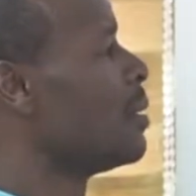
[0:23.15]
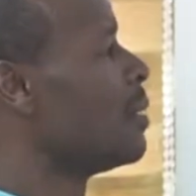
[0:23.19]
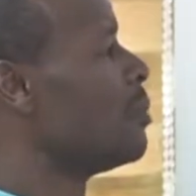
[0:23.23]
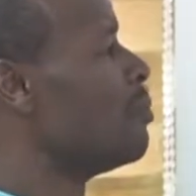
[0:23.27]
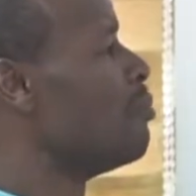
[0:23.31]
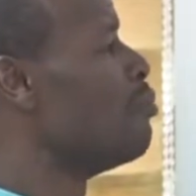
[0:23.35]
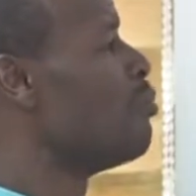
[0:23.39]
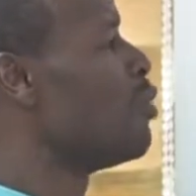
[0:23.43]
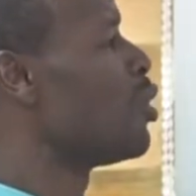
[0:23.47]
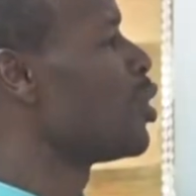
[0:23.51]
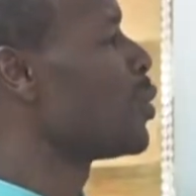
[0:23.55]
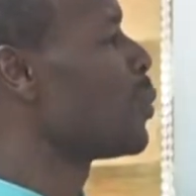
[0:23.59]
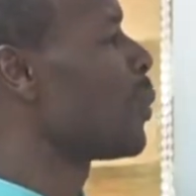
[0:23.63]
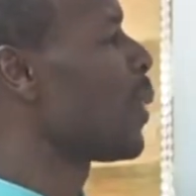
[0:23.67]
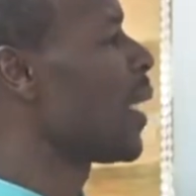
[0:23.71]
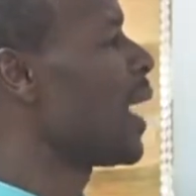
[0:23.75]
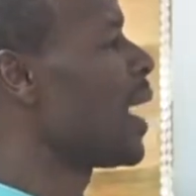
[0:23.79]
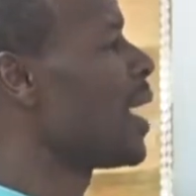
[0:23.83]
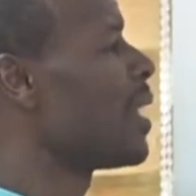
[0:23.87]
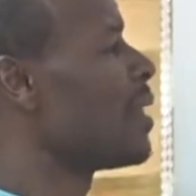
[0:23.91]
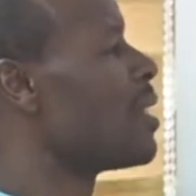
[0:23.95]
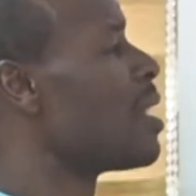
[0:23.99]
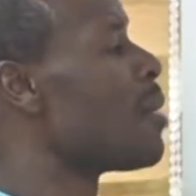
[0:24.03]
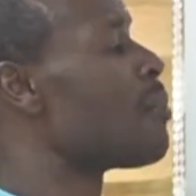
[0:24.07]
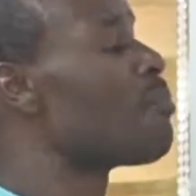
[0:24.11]

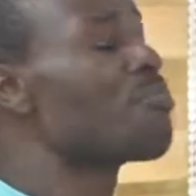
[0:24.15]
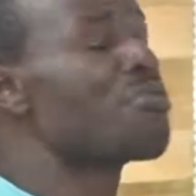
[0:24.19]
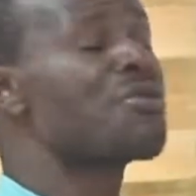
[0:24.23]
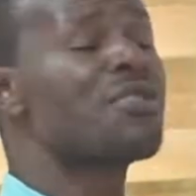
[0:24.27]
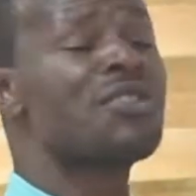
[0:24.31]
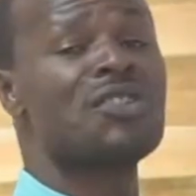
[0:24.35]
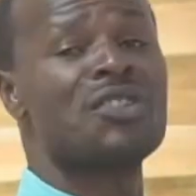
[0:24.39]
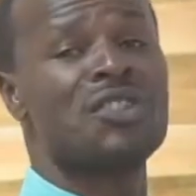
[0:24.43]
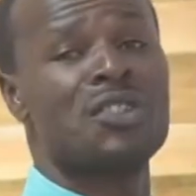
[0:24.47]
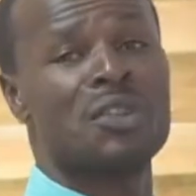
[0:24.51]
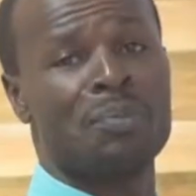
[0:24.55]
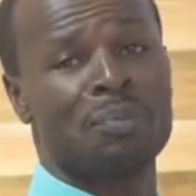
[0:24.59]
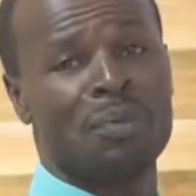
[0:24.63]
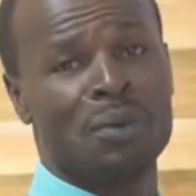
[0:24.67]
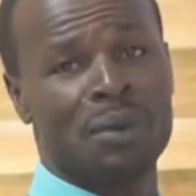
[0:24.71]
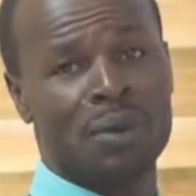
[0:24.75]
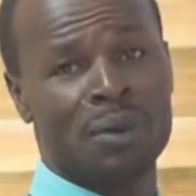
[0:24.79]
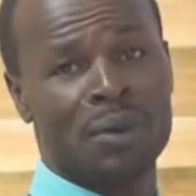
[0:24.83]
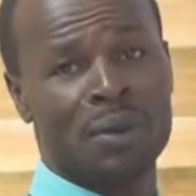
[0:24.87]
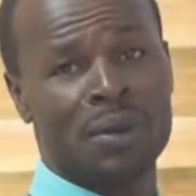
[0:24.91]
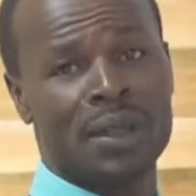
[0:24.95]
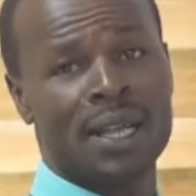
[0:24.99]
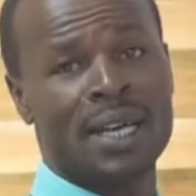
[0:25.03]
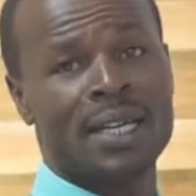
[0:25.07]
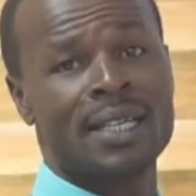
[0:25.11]
multiplying the
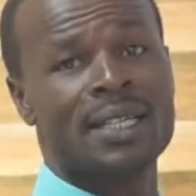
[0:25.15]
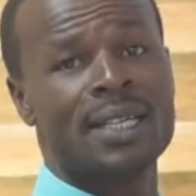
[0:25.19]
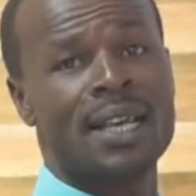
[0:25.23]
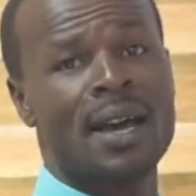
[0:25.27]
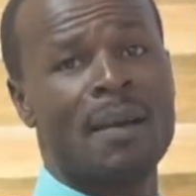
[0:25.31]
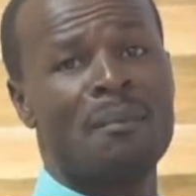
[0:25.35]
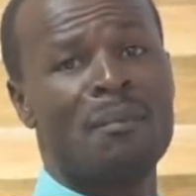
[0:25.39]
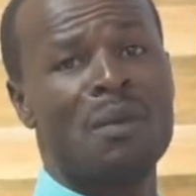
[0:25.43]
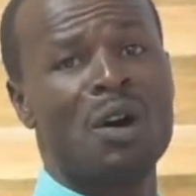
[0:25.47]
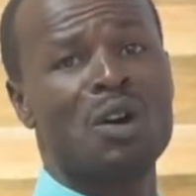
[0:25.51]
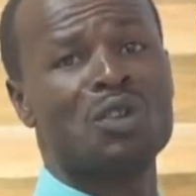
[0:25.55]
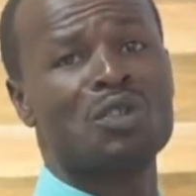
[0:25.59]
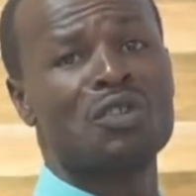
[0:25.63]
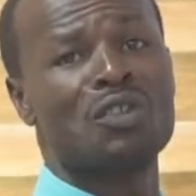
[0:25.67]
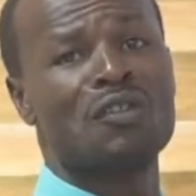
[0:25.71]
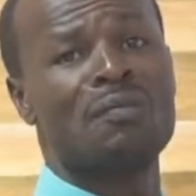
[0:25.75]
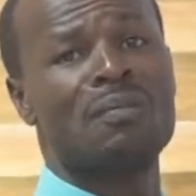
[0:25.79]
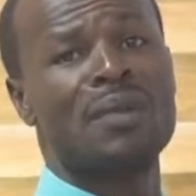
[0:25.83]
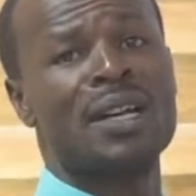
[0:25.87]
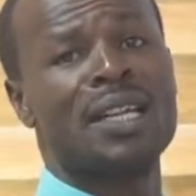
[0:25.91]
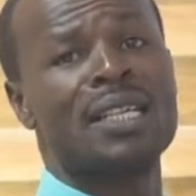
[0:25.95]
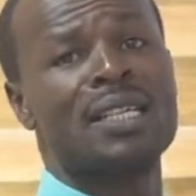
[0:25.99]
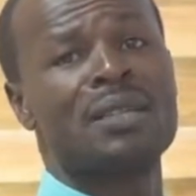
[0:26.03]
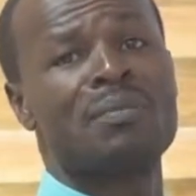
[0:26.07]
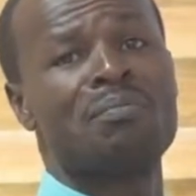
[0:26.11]
principal, that is the amount of
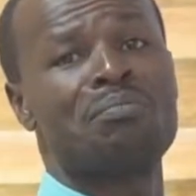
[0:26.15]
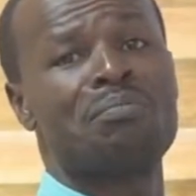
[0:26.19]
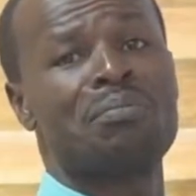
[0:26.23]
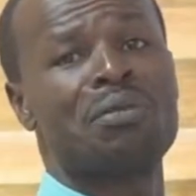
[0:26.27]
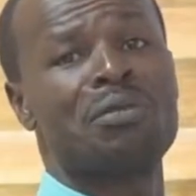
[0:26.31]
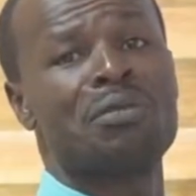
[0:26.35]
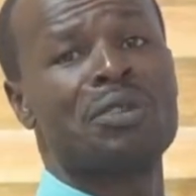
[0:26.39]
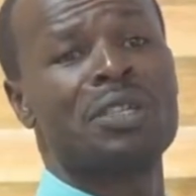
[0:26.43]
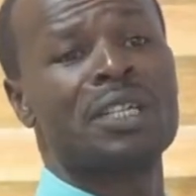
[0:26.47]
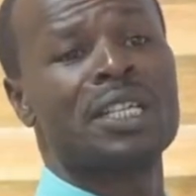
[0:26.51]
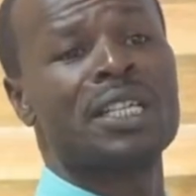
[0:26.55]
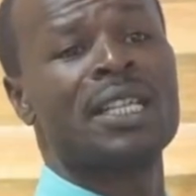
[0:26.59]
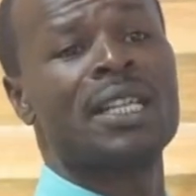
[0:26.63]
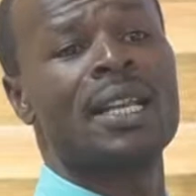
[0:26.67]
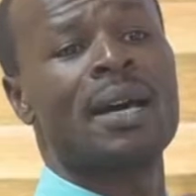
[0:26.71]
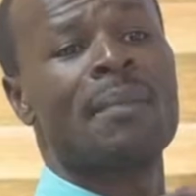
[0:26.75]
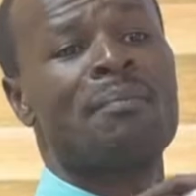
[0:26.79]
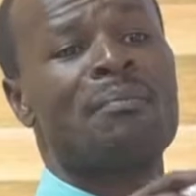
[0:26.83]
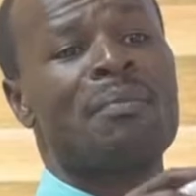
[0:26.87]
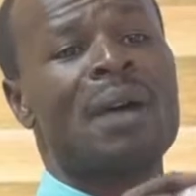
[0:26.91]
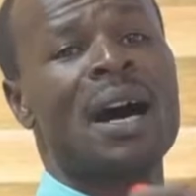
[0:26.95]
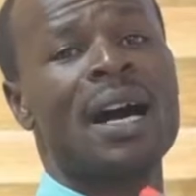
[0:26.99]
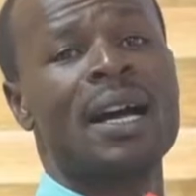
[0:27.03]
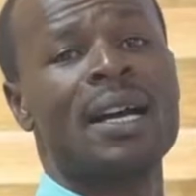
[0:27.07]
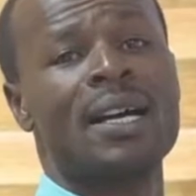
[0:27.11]
money put in a
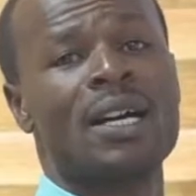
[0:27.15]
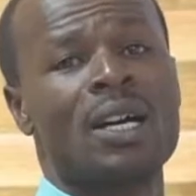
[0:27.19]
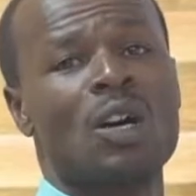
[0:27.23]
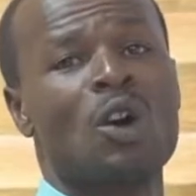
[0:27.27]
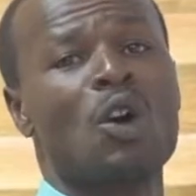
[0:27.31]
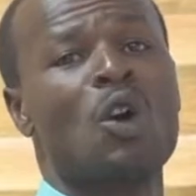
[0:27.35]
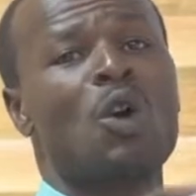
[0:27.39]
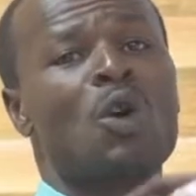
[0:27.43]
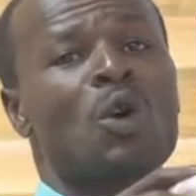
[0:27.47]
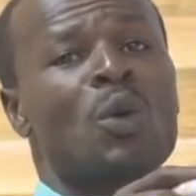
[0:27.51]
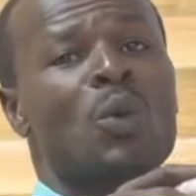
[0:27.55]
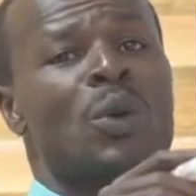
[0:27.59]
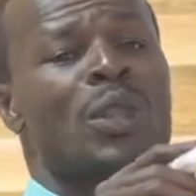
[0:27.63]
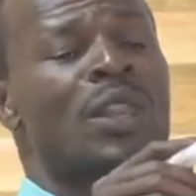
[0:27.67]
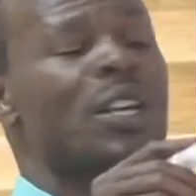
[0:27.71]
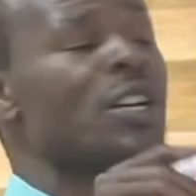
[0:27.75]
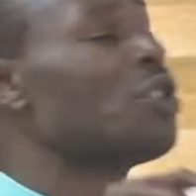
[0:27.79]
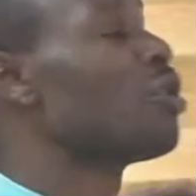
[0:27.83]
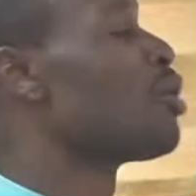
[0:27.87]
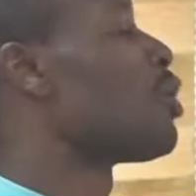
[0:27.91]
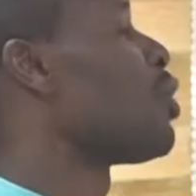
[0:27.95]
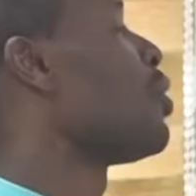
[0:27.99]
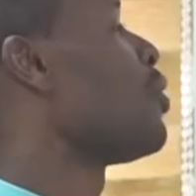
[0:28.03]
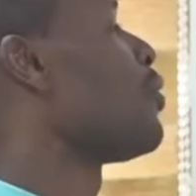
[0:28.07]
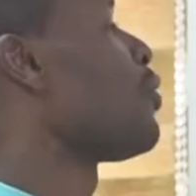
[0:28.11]
bank or
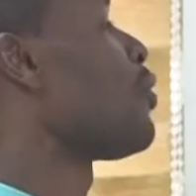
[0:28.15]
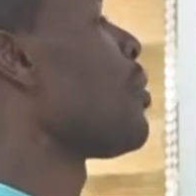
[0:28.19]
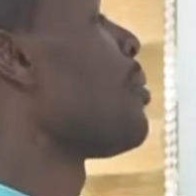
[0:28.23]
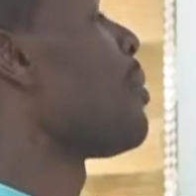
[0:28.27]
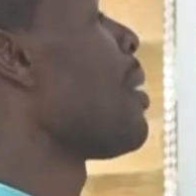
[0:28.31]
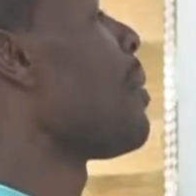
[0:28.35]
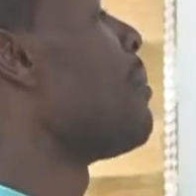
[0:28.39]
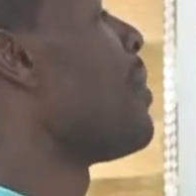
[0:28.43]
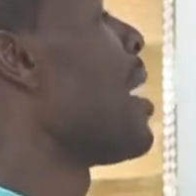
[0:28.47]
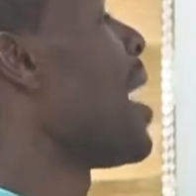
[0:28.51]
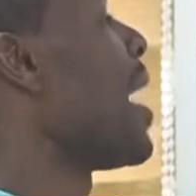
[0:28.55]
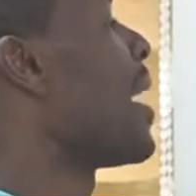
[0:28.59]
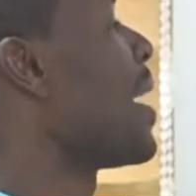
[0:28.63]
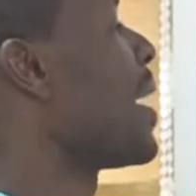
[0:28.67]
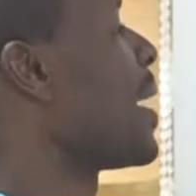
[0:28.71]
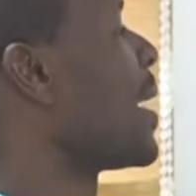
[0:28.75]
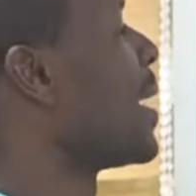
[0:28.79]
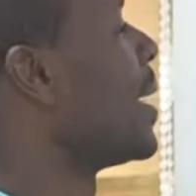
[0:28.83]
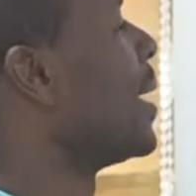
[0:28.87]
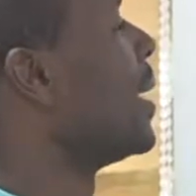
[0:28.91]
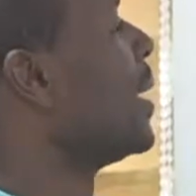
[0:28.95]
withdrawn from a bank,